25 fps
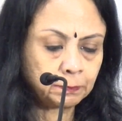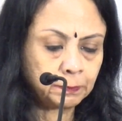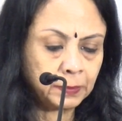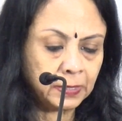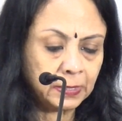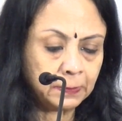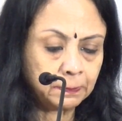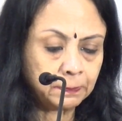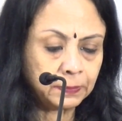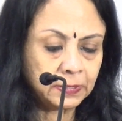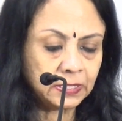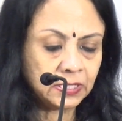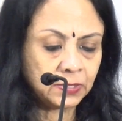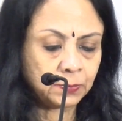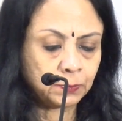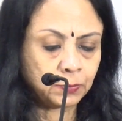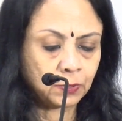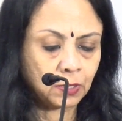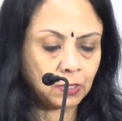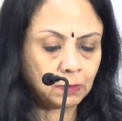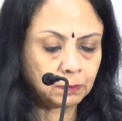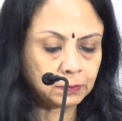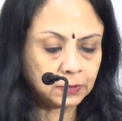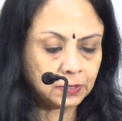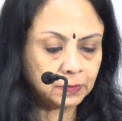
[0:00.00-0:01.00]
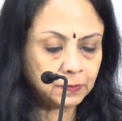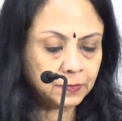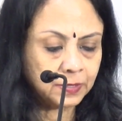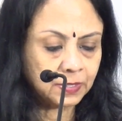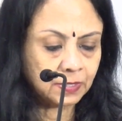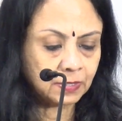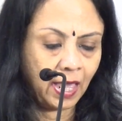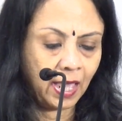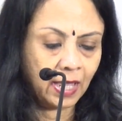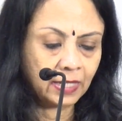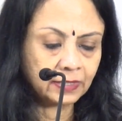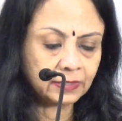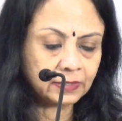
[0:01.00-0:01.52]
people's problems
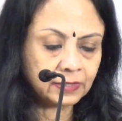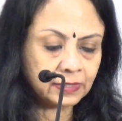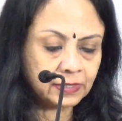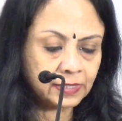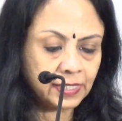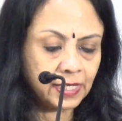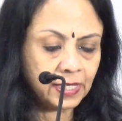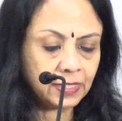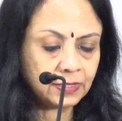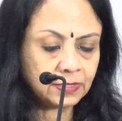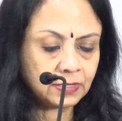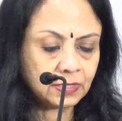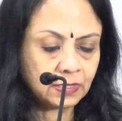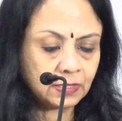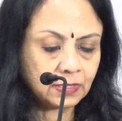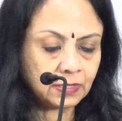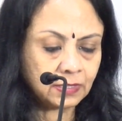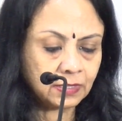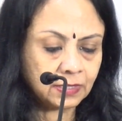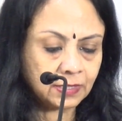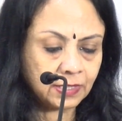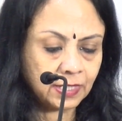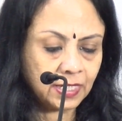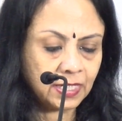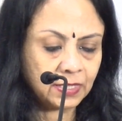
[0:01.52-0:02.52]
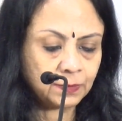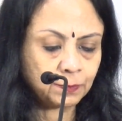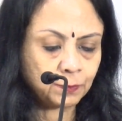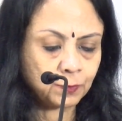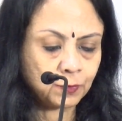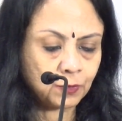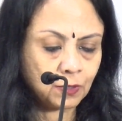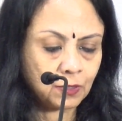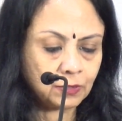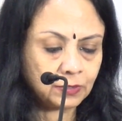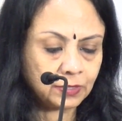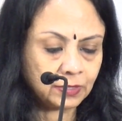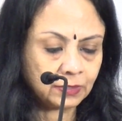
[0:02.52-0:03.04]
and creating great
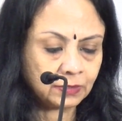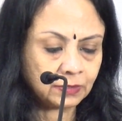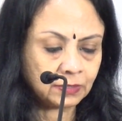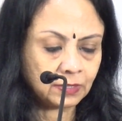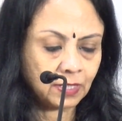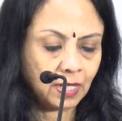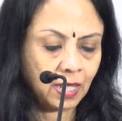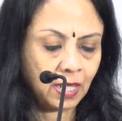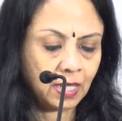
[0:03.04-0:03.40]
product